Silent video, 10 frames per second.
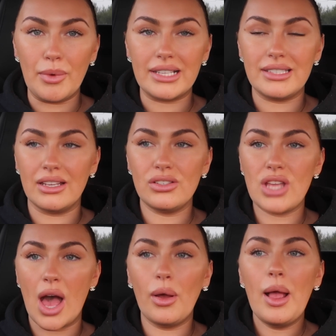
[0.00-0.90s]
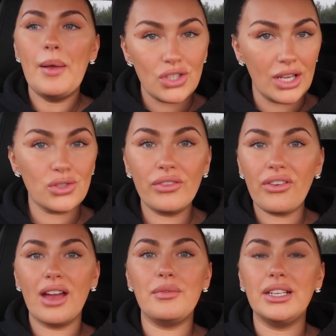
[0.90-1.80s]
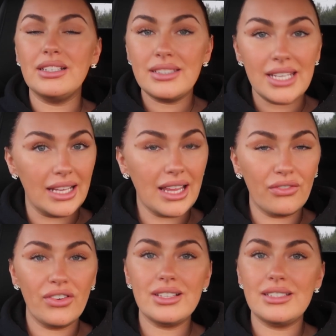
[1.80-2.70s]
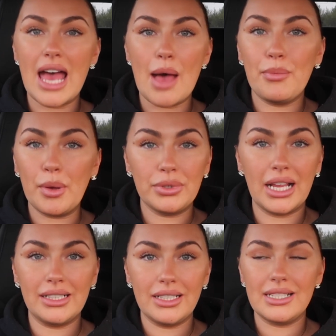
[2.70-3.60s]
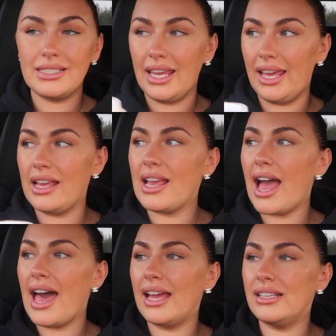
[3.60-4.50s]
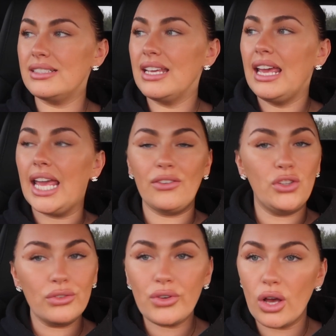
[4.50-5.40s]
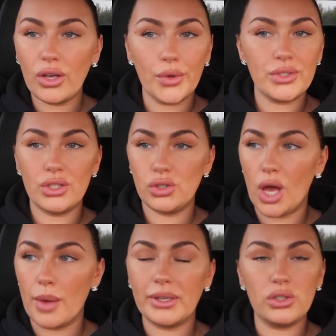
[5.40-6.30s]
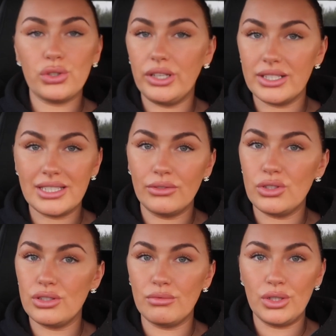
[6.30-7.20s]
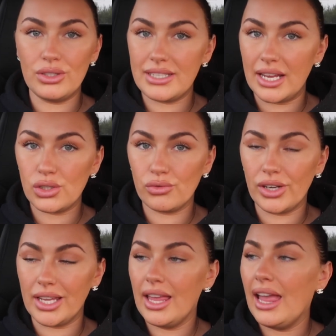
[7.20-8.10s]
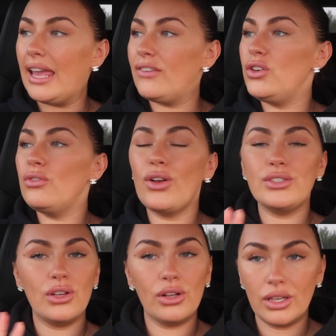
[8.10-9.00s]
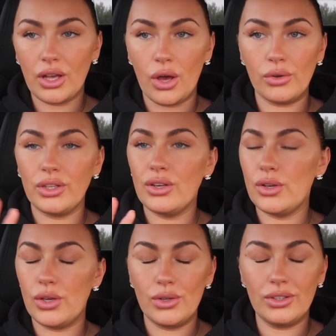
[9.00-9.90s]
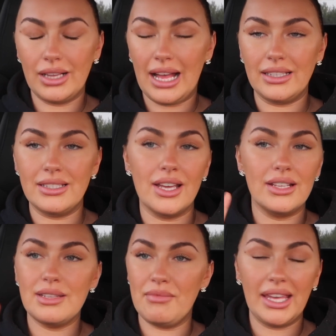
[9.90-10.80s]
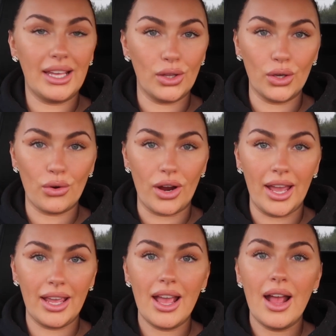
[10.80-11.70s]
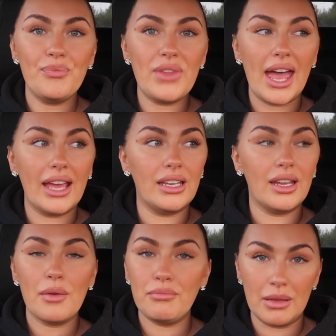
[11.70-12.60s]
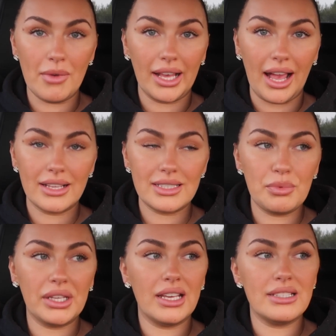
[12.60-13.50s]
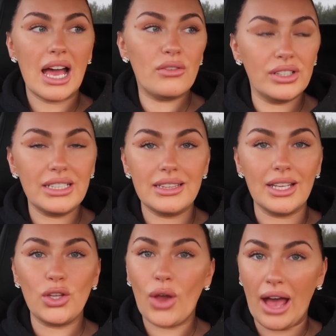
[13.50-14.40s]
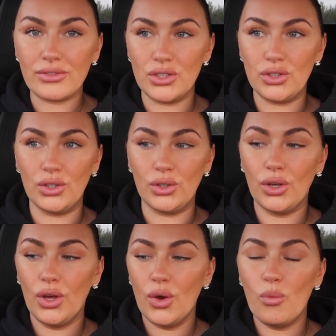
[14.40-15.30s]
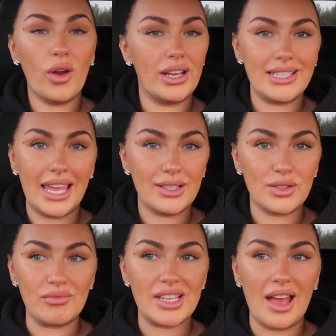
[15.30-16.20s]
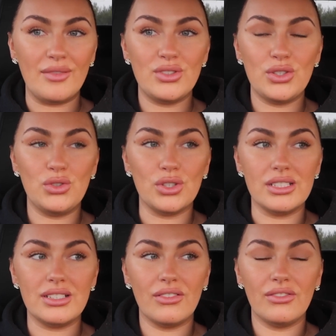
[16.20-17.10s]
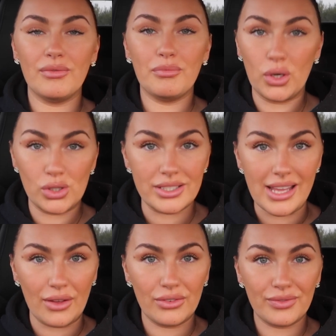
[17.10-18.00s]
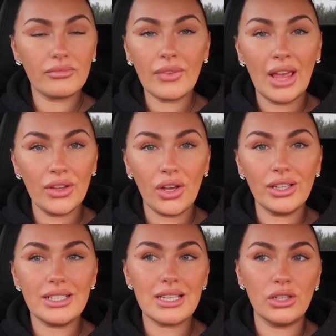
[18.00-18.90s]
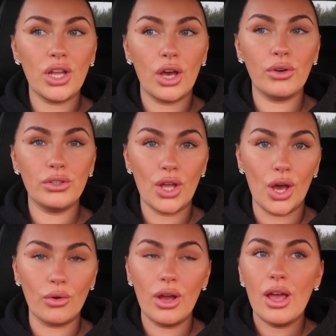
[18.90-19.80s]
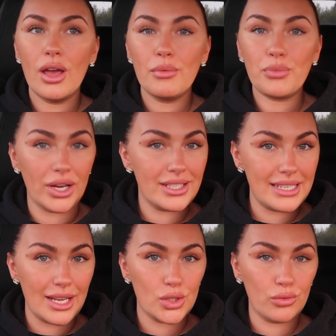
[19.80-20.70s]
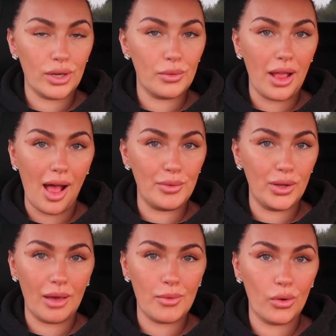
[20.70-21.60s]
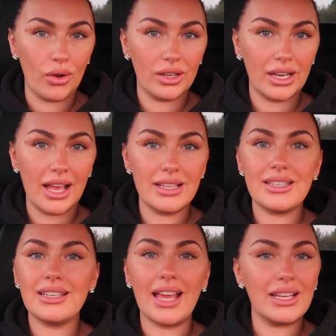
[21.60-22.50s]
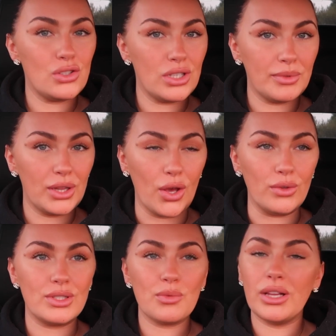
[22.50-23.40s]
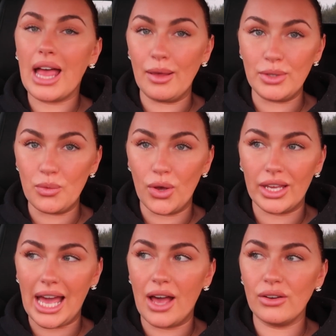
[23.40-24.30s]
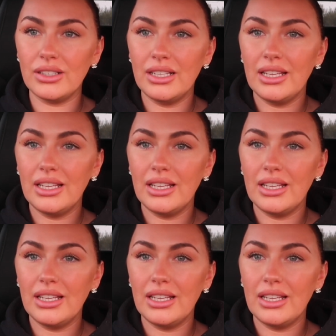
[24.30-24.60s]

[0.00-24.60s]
better. So change your environment, take that first step, but planning is key. And if you've got to go to the shop and treat yourself to some new stationery, if you've got to color code your Google Calendar to make it look great, then be my guest, because I really think you have to do what it takes sometimes to just push yourself. And the girlies that know, pretty stationery will help you get more organized. Nice gym clothes will help you work out.